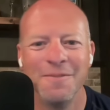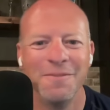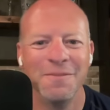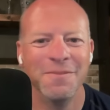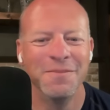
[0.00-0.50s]

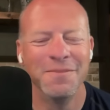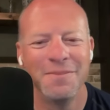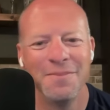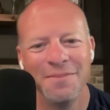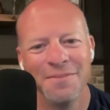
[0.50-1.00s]

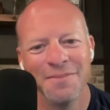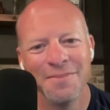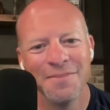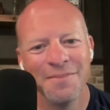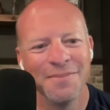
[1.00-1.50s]

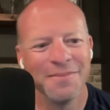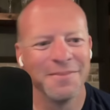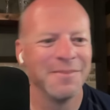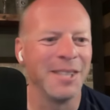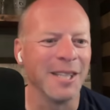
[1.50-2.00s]

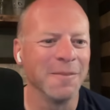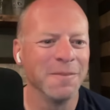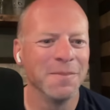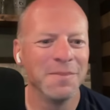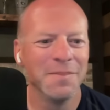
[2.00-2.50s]

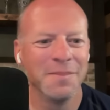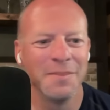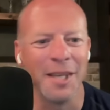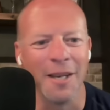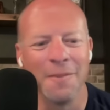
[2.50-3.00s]

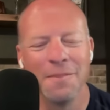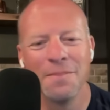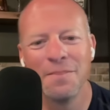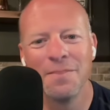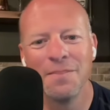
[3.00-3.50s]

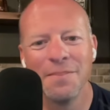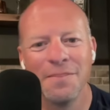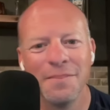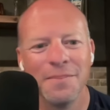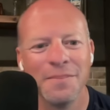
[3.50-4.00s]

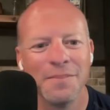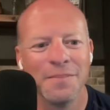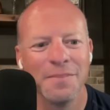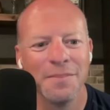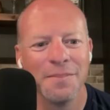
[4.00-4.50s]

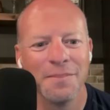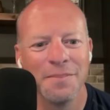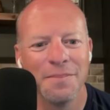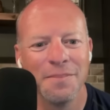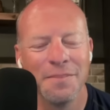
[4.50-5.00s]

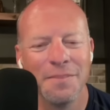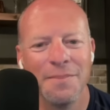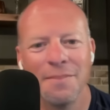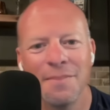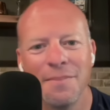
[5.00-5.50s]

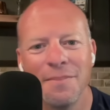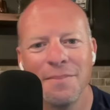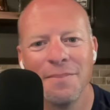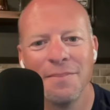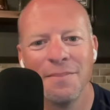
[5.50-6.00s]

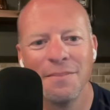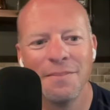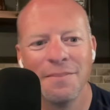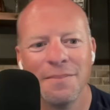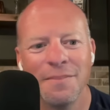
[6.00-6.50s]
[no speech]